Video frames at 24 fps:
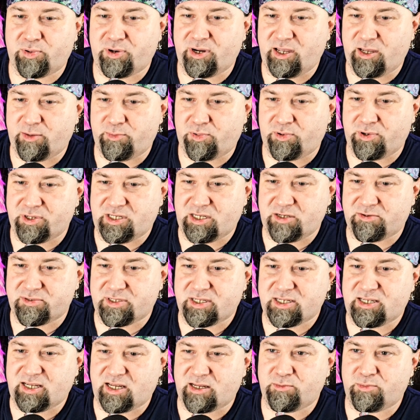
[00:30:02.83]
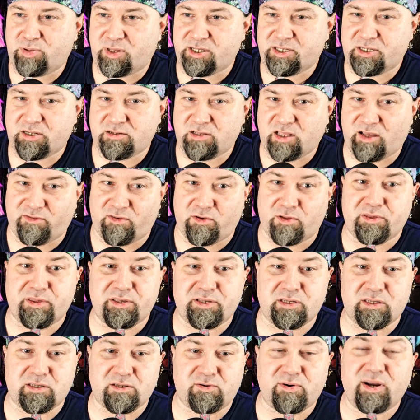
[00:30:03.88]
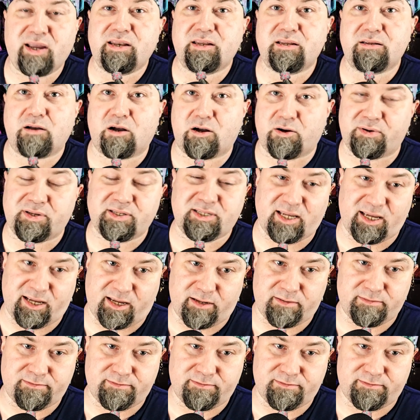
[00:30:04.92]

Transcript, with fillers: hit points equal to ten plus your level. This is great. Always take it.